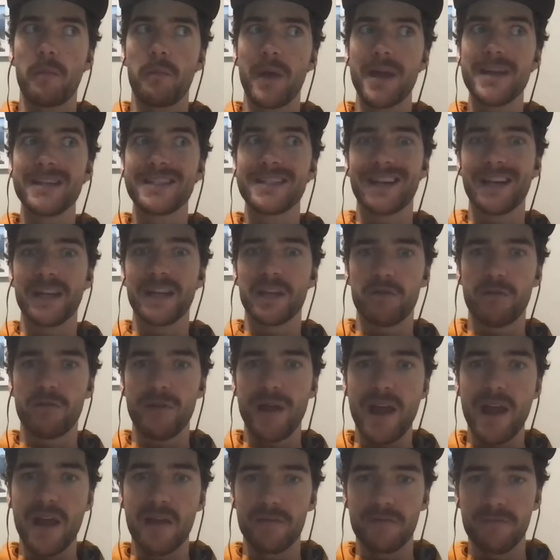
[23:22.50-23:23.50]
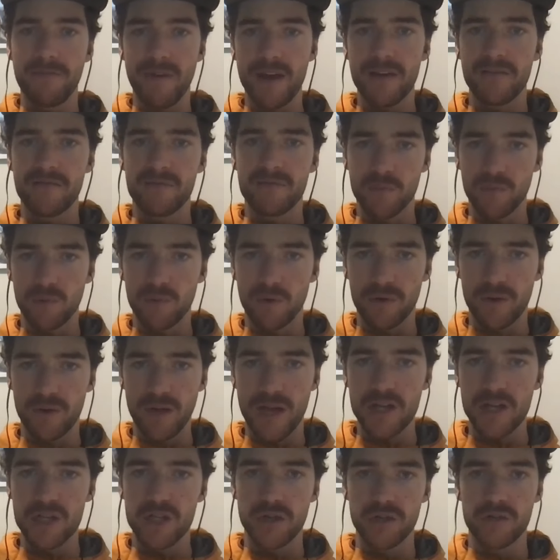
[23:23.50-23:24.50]
basically create a favorable
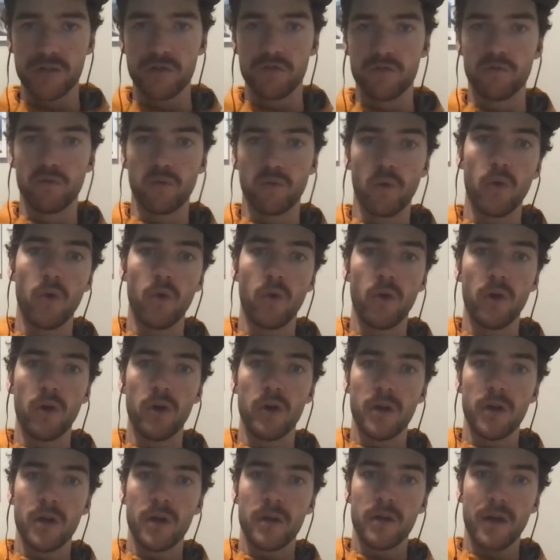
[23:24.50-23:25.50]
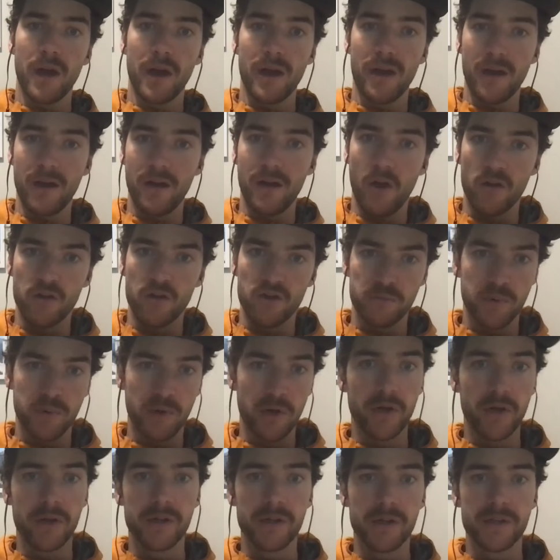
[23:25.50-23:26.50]
location to draw uh,
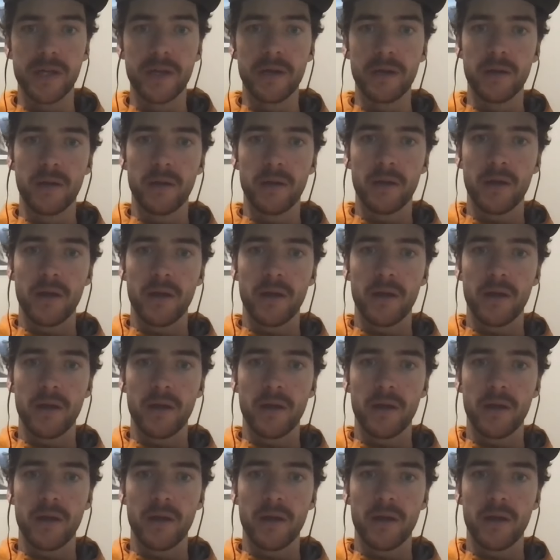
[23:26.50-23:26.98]
entrepreneurs in.